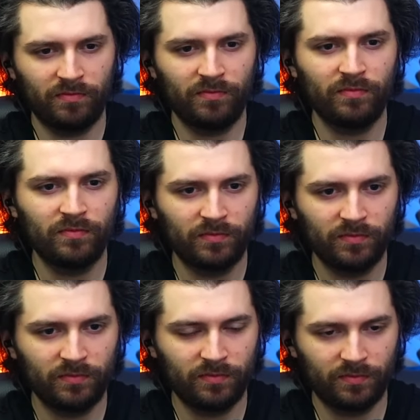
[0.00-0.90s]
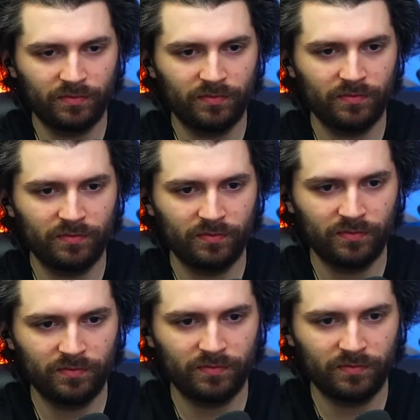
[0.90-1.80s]

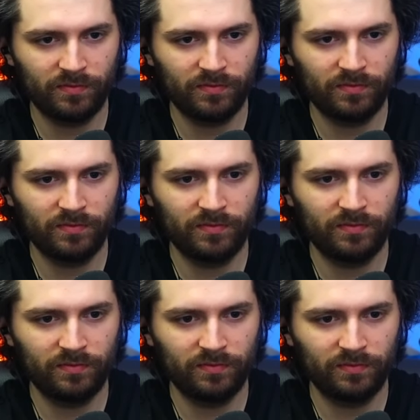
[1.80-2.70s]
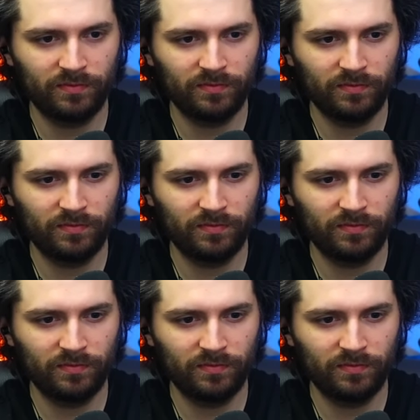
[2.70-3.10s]
Nobody speaks.